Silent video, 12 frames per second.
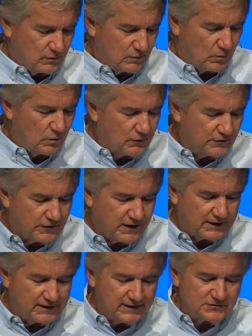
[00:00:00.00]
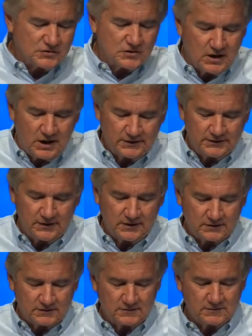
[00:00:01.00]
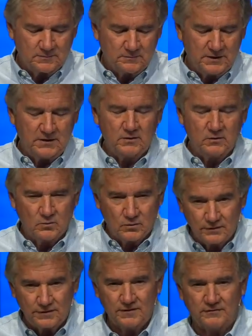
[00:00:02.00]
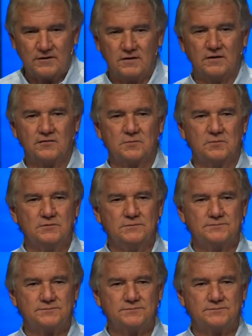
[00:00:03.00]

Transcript: Words like, let your conduct be worthy of the gospel.